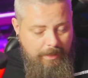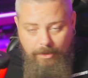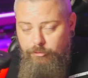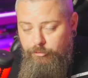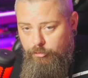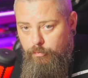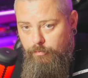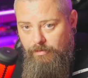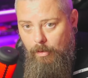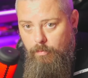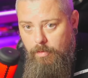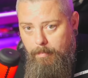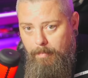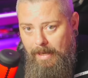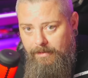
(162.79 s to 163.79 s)
and I shoot
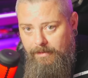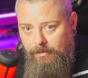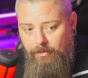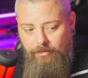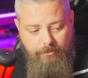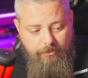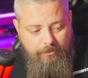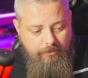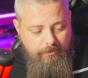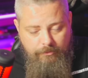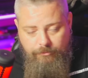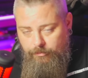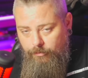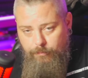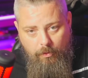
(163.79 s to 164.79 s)
down the bad guys.
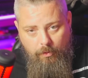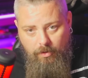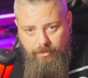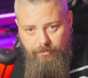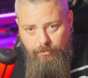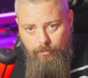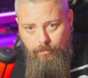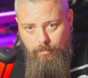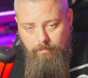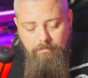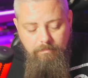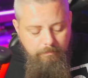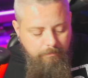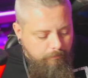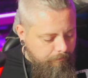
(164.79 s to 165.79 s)
It's just what I do.
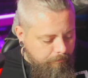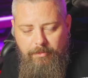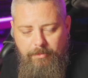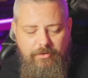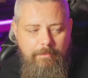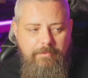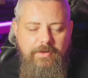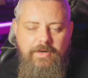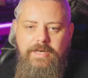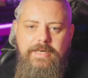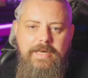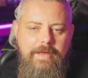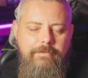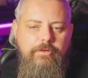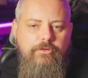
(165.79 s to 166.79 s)
But something I
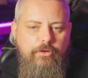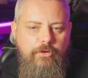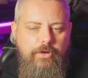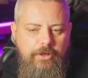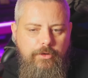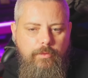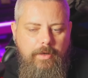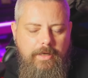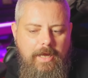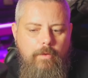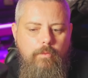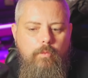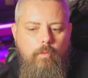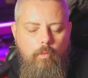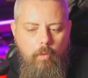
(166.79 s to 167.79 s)
never took into
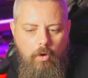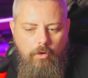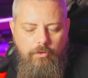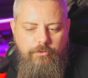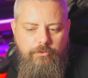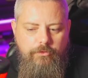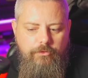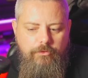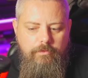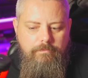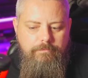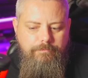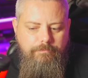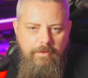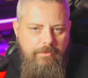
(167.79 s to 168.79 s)
account was
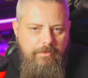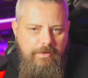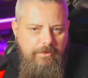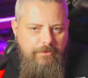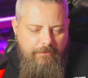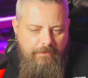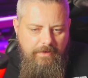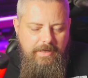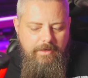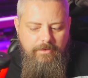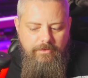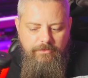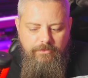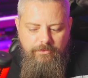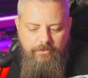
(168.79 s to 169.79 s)
these
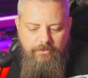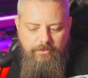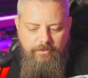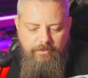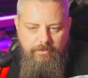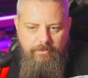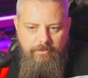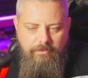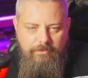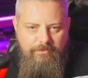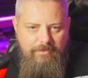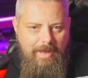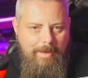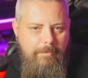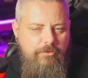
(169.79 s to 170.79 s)
fakers
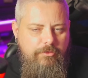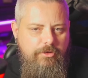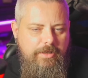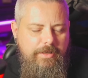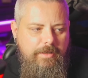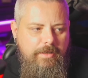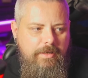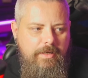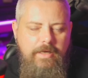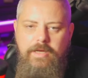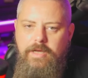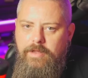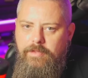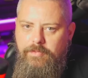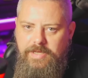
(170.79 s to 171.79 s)
damaging
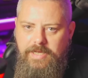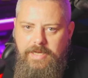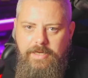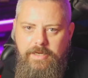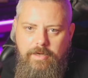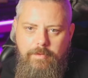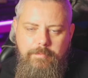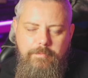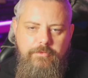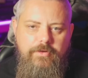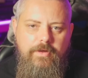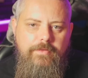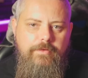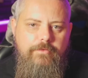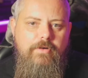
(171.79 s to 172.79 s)
the
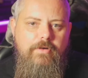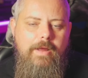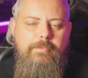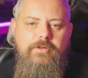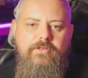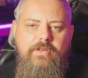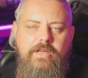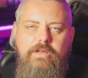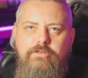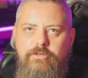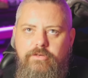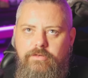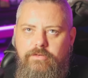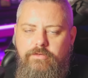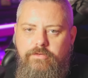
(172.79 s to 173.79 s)
incomes and the
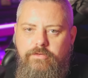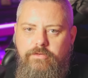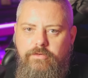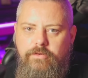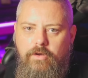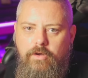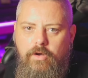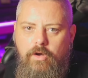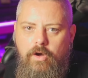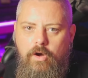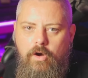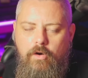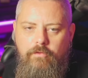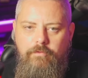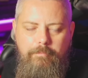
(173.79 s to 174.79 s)
reputations
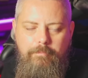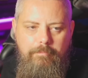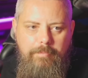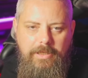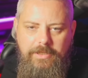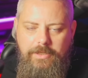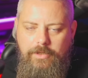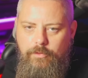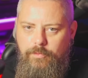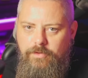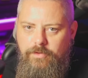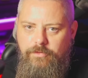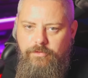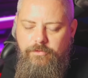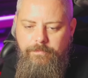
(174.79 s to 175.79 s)
of building
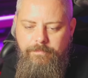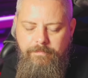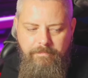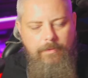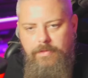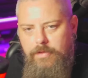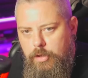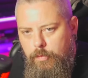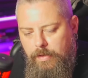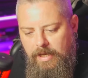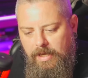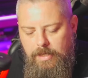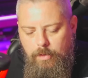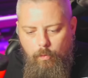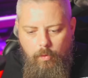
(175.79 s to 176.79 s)
owners. Now, in the
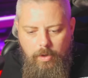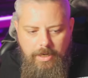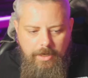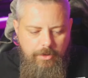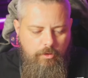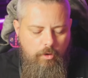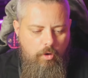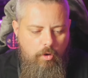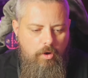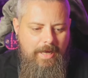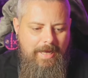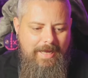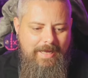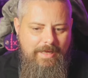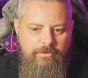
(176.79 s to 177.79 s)
UK, we are not
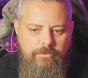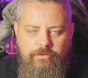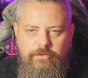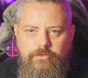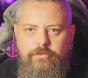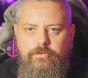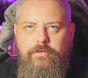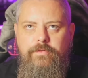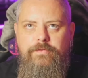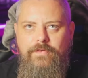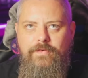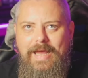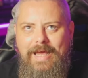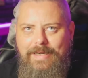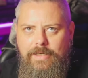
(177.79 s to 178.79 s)
as
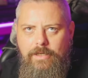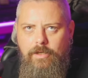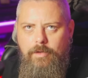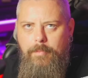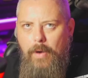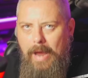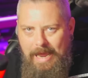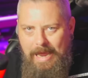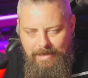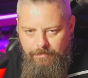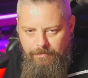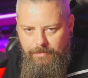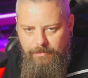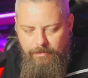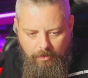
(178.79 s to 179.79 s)
fanatical about
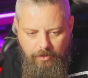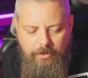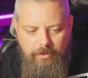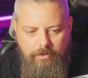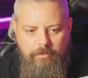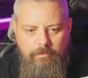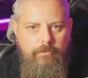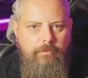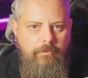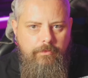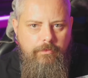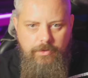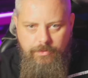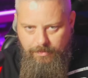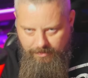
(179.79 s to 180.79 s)
anything like
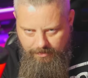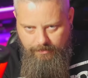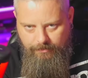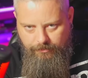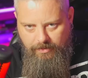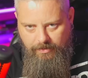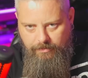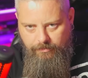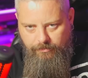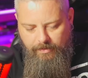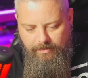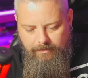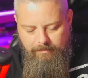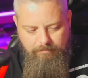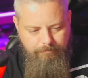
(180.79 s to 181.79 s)
the United
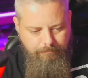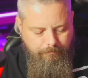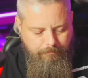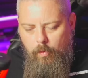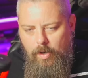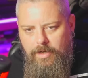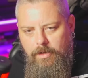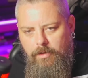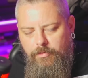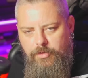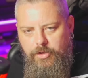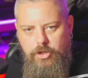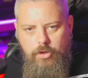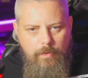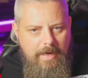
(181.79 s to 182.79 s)
States are. While
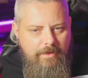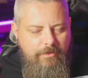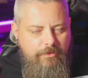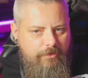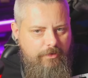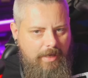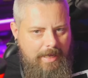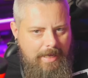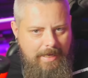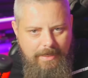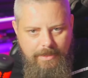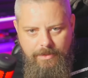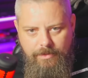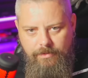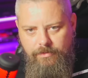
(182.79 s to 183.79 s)
the US
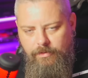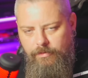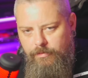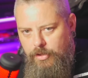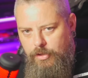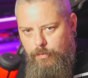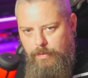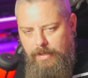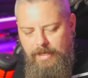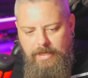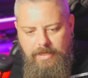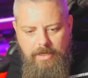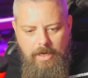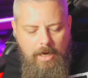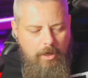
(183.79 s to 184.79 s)
and the
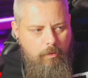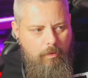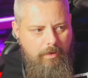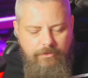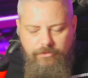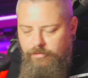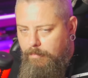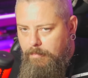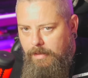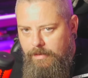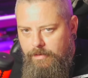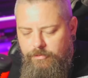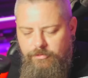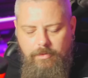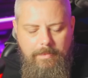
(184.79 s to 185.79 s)
UK are quite
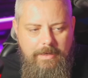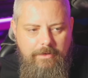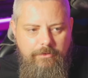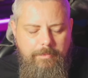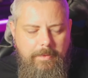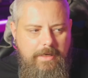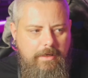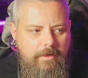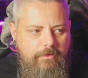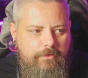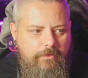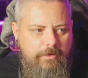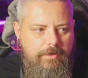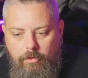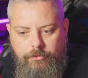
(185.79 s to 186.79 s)
similar in some
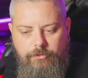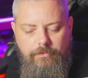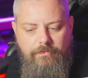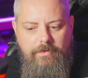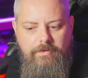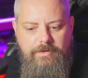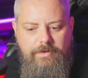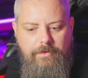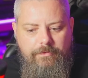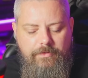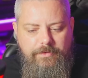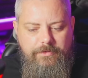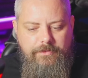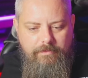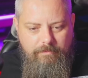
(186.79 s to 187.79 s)
aspects, we're also very
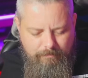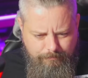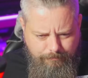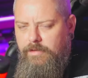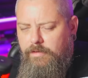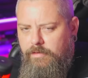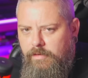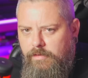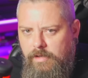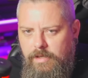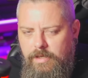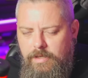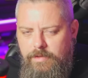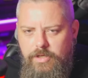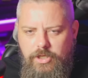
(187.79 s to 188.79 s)
different. We
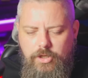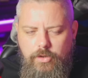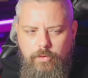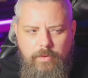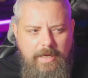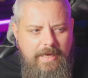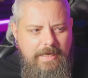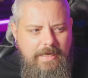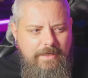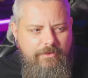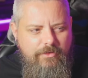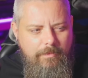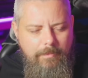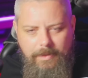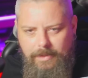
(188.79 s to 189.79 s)
in the
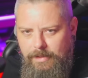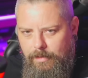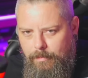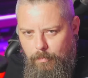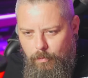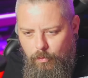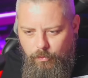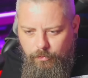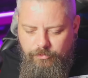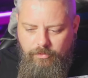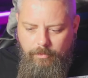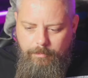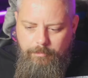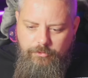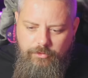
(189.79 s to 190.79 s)
UK seem a little more
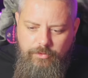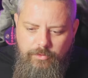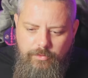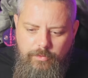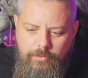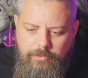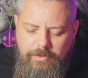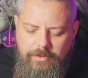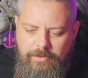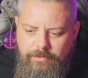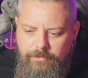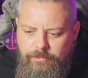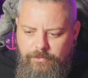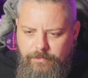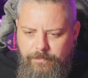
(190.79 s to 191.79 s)
subdued
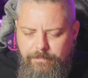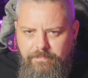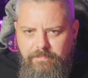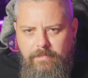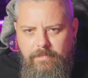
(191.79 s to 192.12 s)
and